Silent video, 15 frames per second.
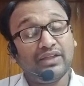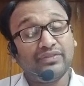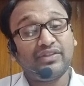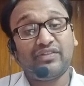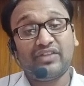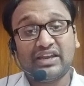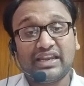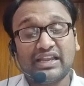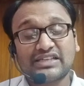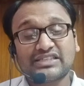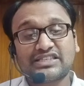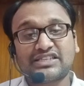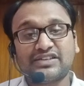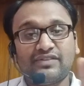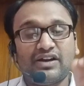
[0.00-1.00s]
Then the
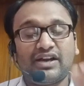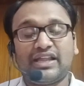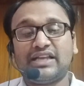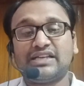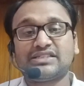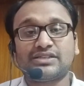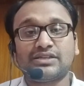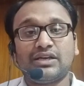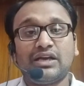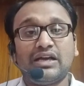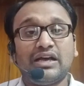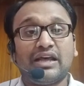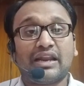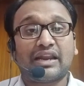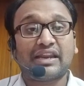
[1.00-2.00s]
next word is
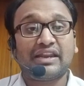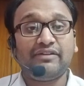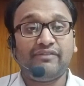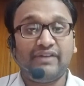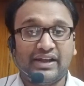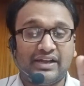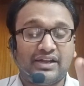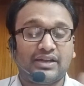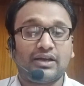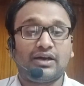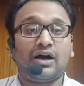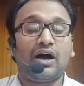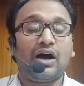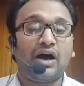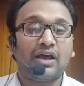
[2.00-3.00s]
Rivet.
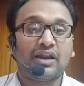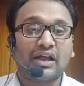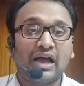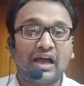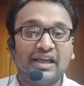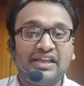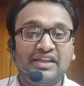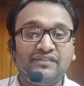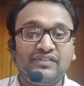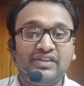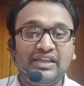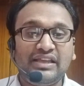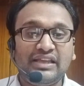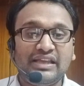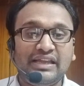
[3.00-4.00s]

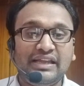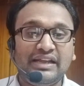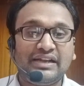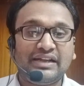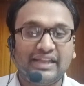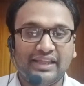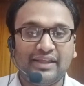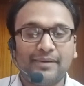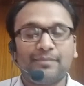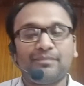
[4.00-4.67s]
Rivet.